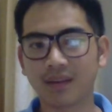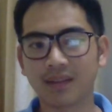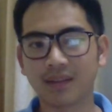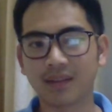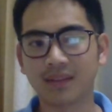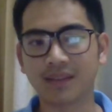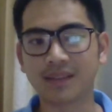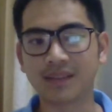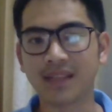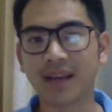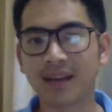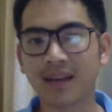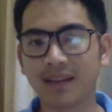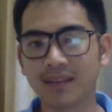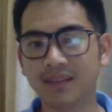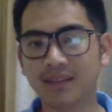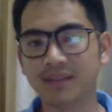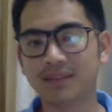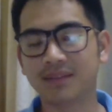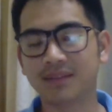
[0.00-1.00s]
The second,
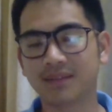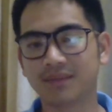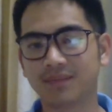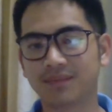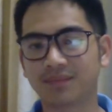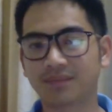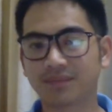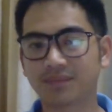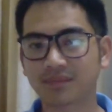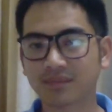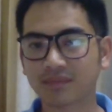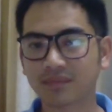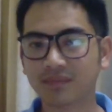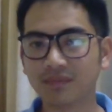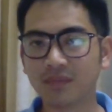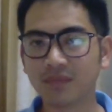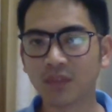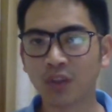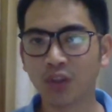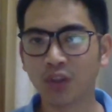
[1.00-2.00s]

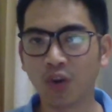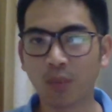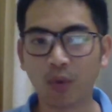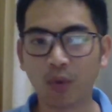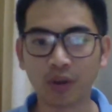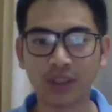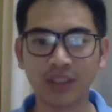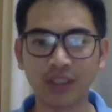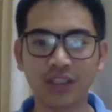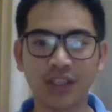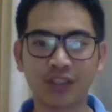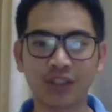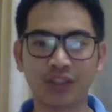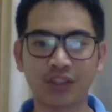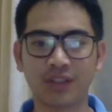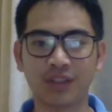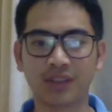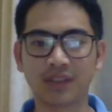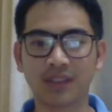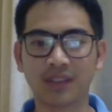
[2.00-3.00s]
your body
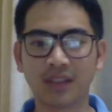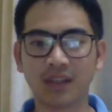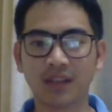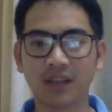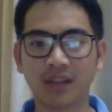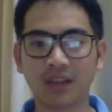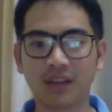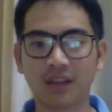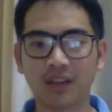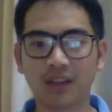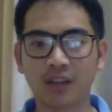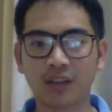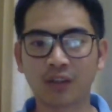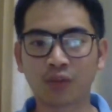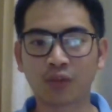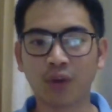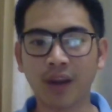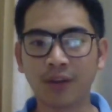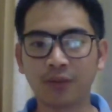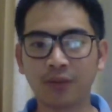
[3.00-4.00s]
gestures.
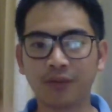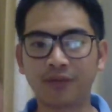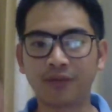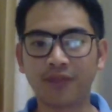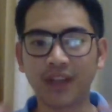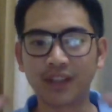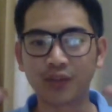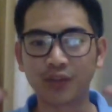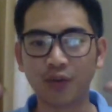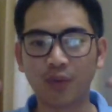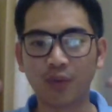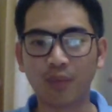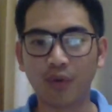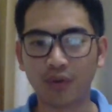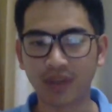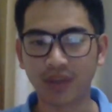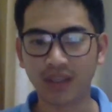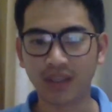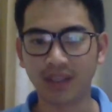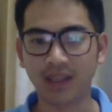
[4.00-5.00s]
Try to fix your
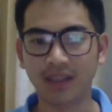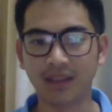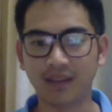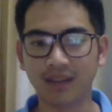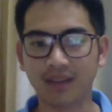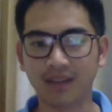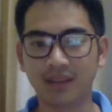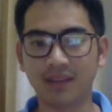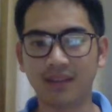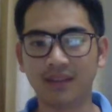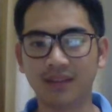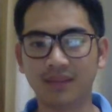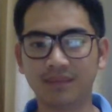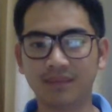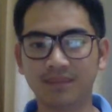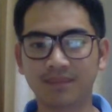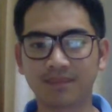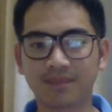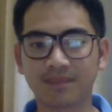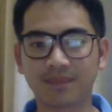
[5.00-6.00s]
body in a
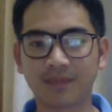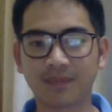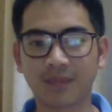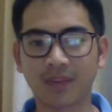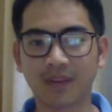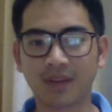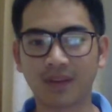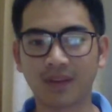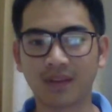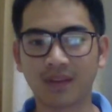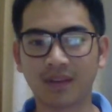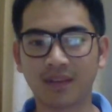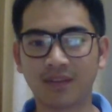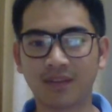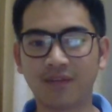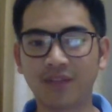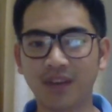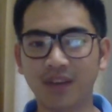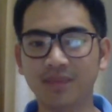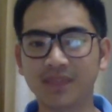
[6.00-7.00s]

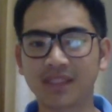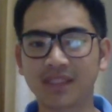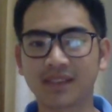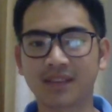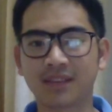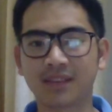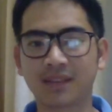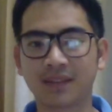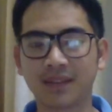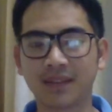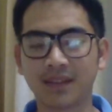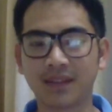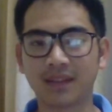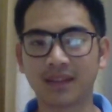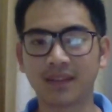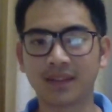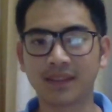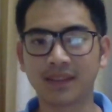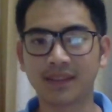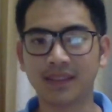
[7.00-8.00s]
firm
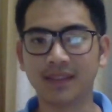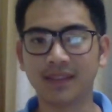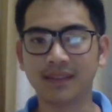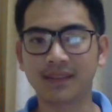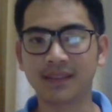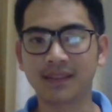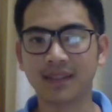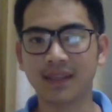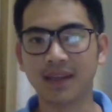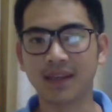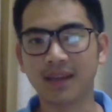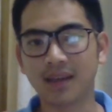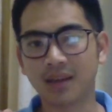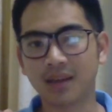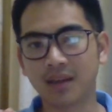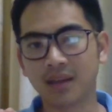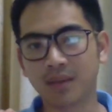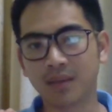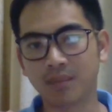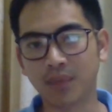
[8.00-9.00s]
scene,
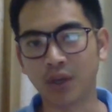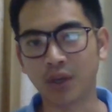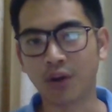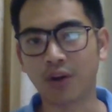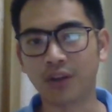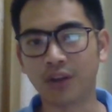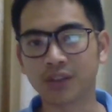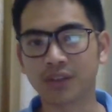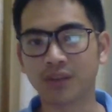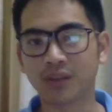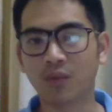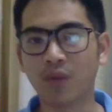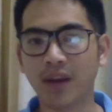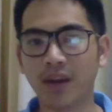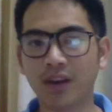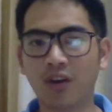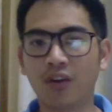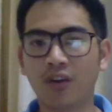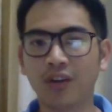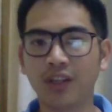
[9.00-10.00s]
because when the
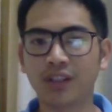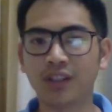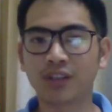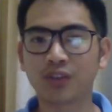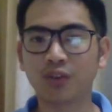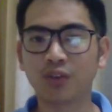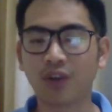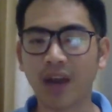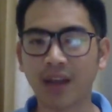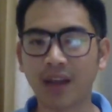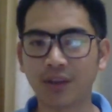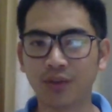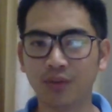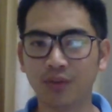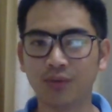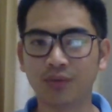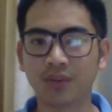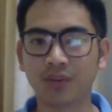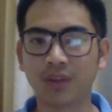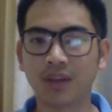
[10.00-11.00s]
audience look at you,
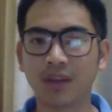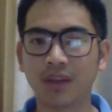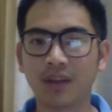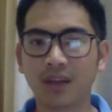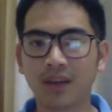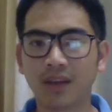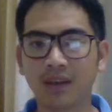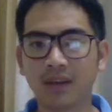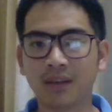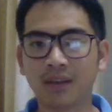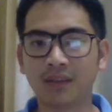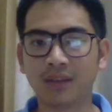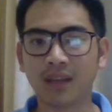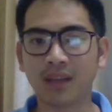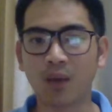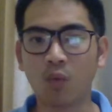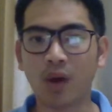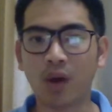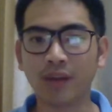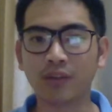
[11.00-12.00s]
they
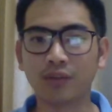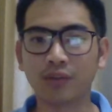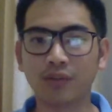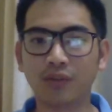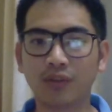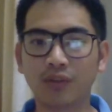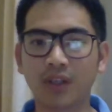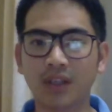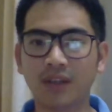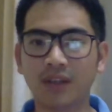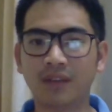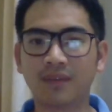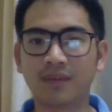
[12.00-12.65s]
want to look a